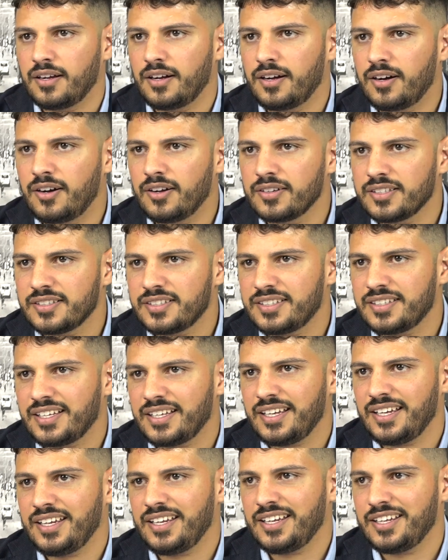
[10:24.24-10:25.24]

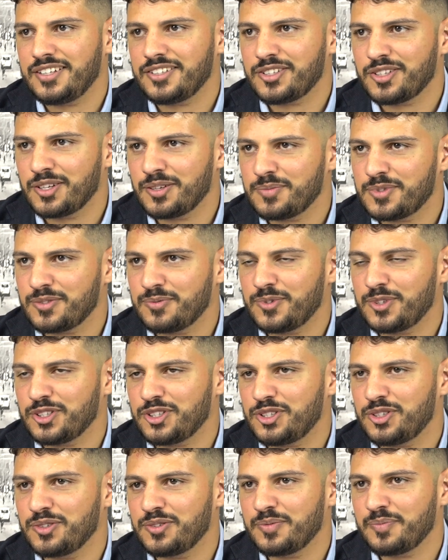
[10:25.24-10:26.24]
Honestly, in terms of what
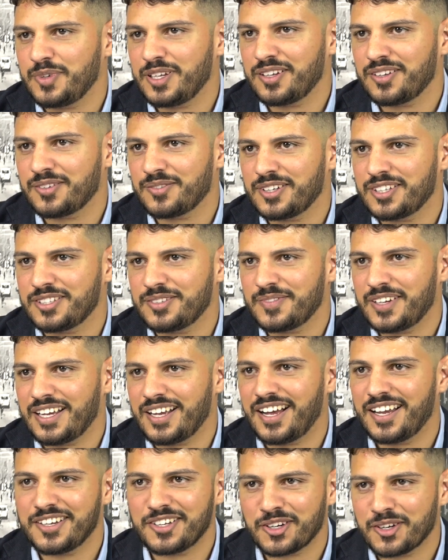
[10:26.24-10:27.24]
shouldn't be on a resume,
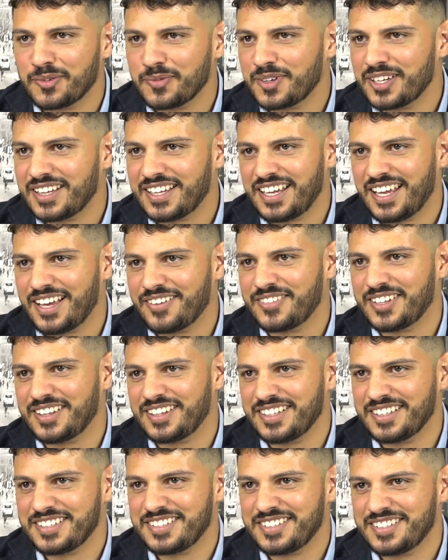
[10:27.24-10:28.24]
I don't really have a
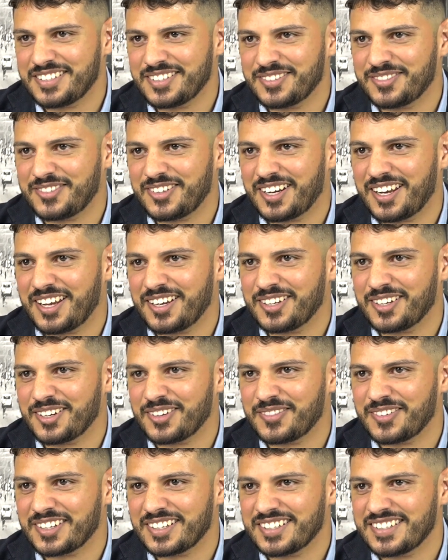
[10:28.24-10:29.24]
list of what I
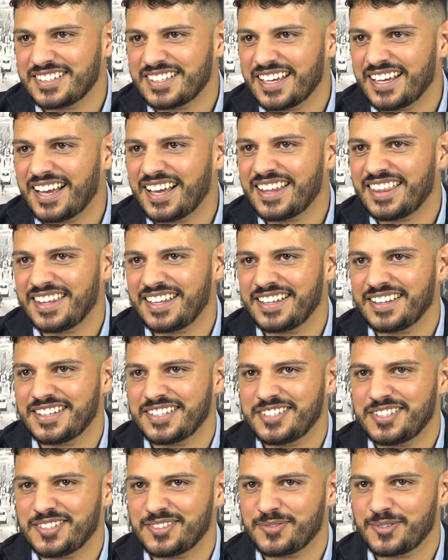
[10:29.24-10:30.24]
don't want to see. I think
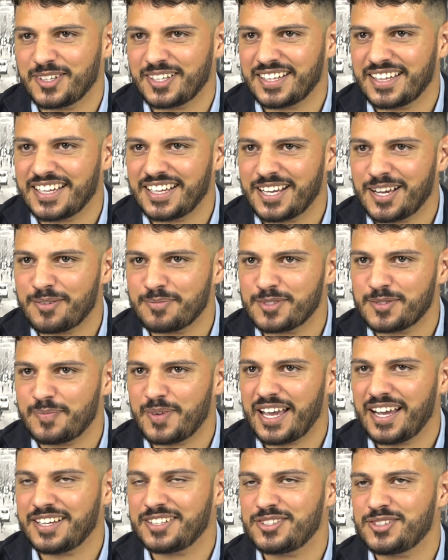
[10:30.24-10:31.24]
this really comes
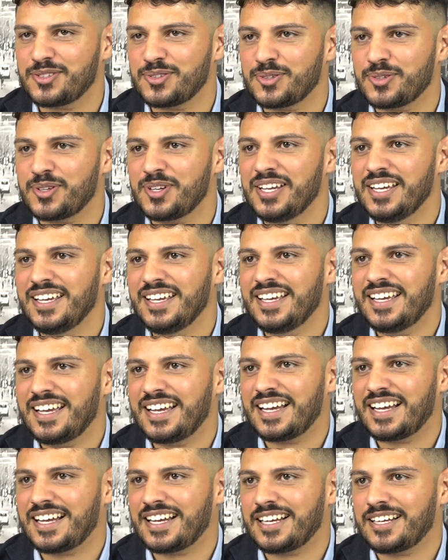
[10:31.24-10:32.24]
back to
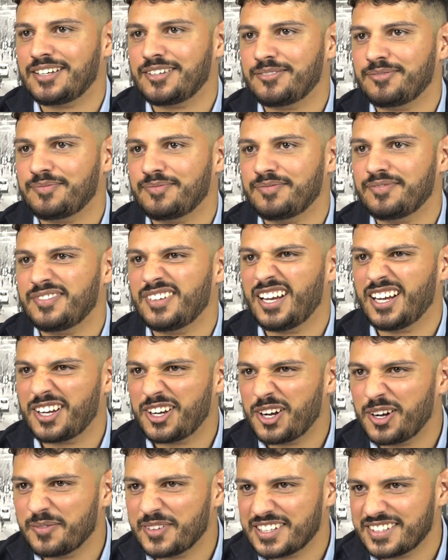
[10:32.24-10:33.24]
a
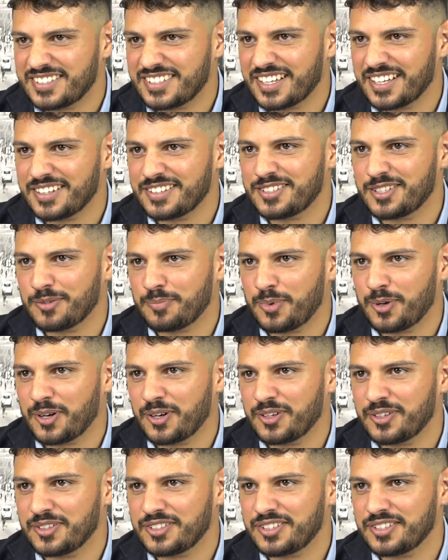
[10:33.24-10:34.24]
common sense
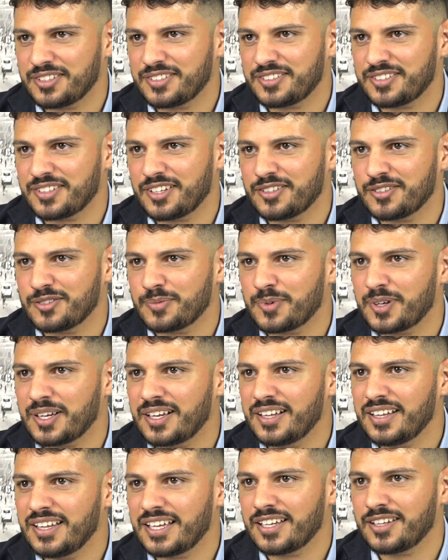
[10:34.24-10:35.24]
approach as
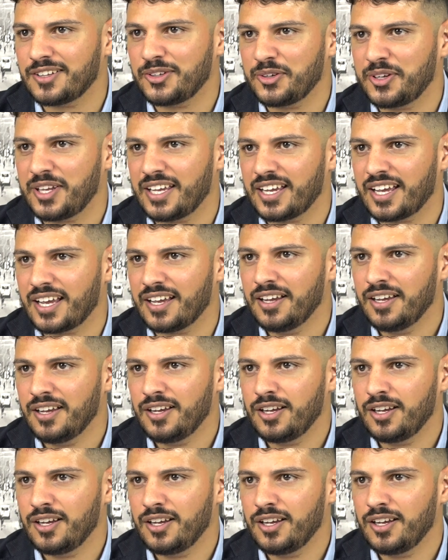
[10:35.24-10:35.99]
well, and looking at